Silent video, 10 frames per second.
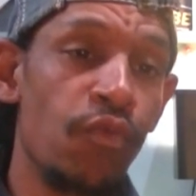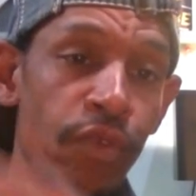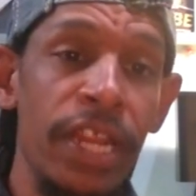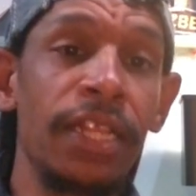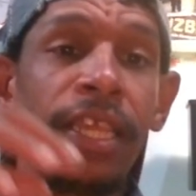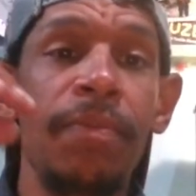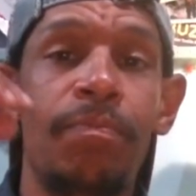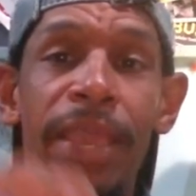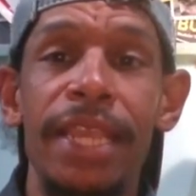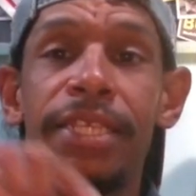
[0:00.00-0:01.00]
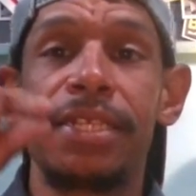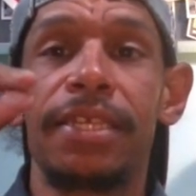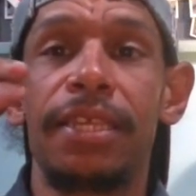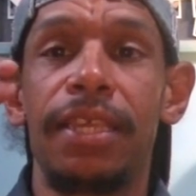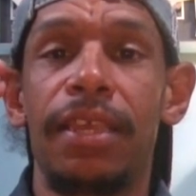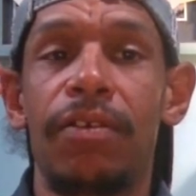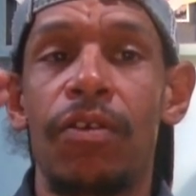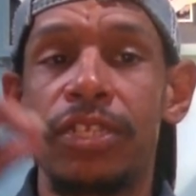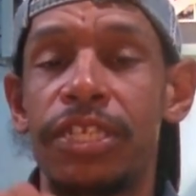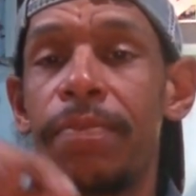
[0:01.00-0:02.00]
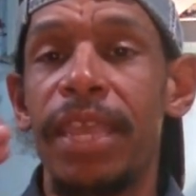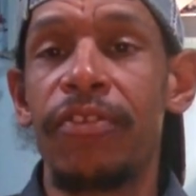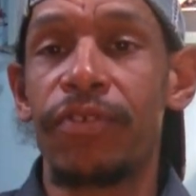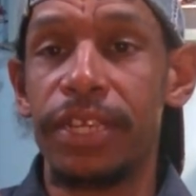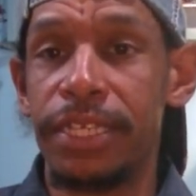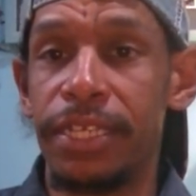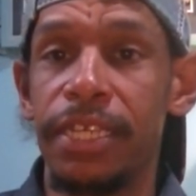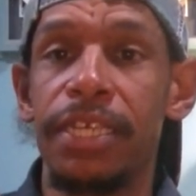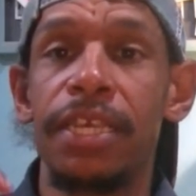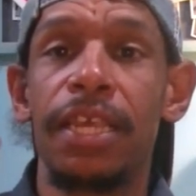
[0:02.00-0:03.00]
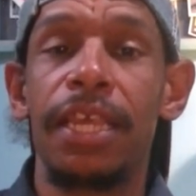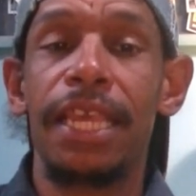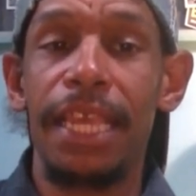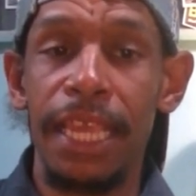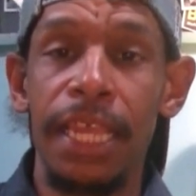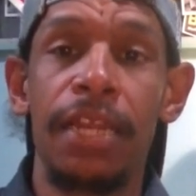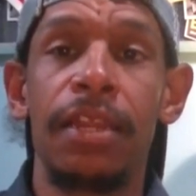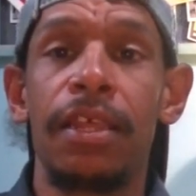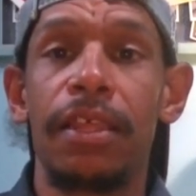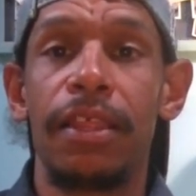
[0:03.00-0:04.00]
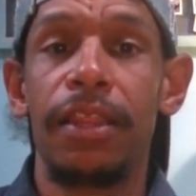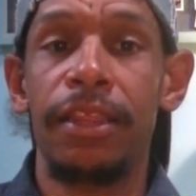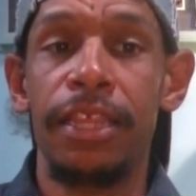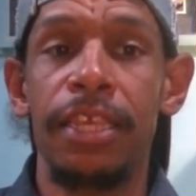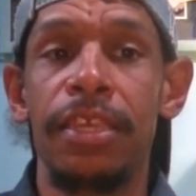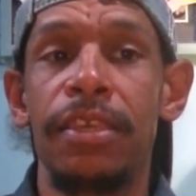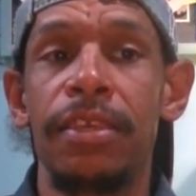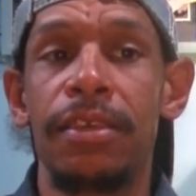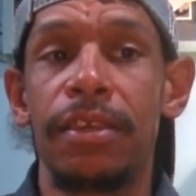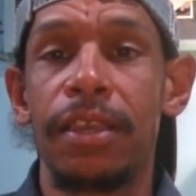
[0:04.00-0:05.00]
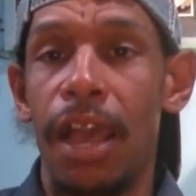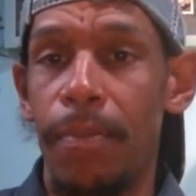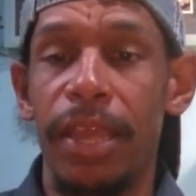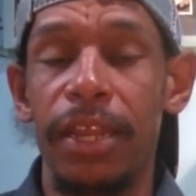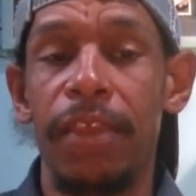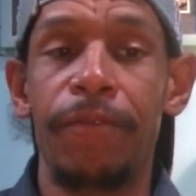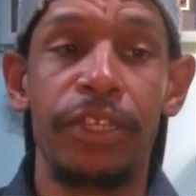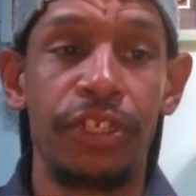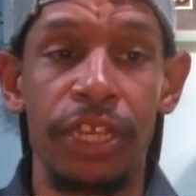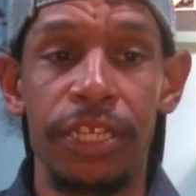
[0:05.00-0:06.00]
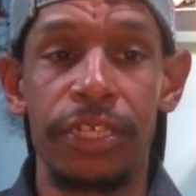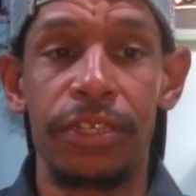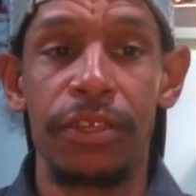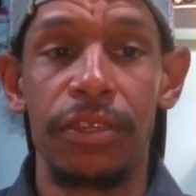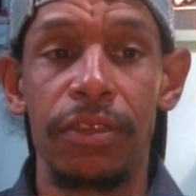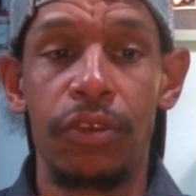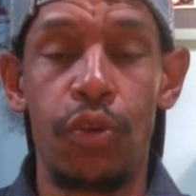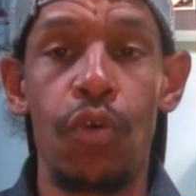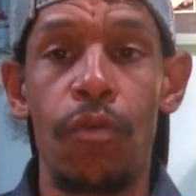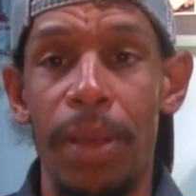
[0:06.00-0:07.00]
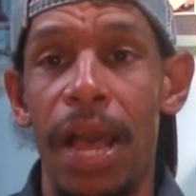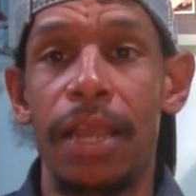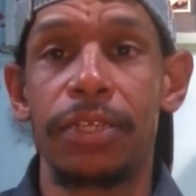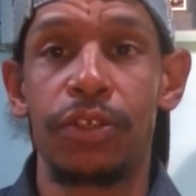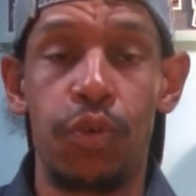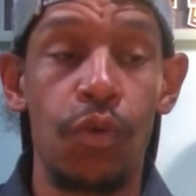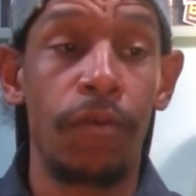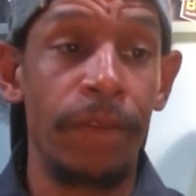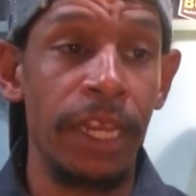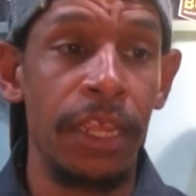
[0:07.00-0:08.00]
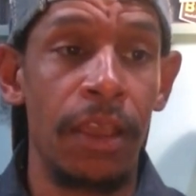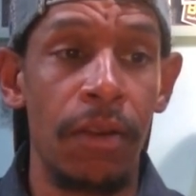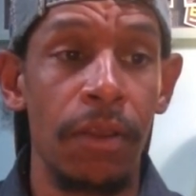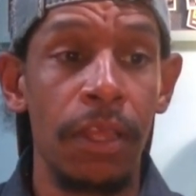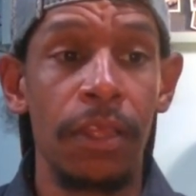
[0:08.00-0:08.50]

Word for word: really based on some intricacy in the comment. If it's just cool box, cool video,